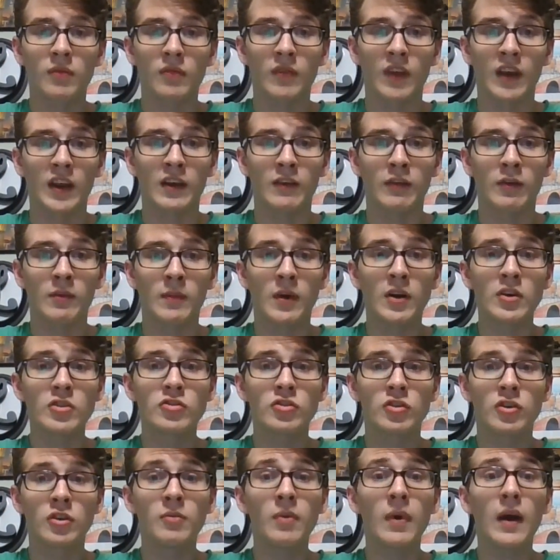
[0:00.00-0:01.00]
Thank you very
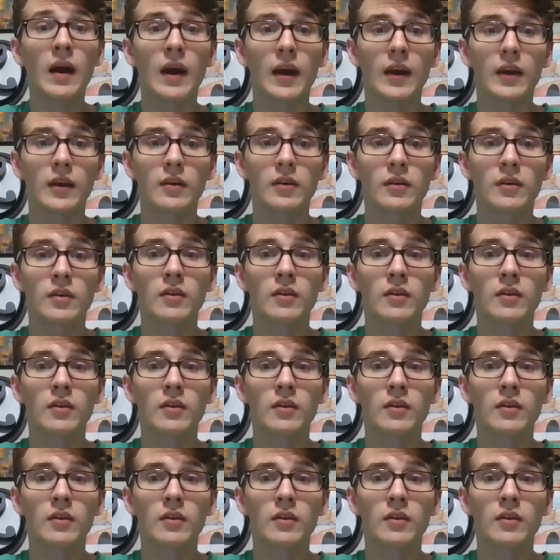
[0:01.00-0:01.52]
much. Goodbye.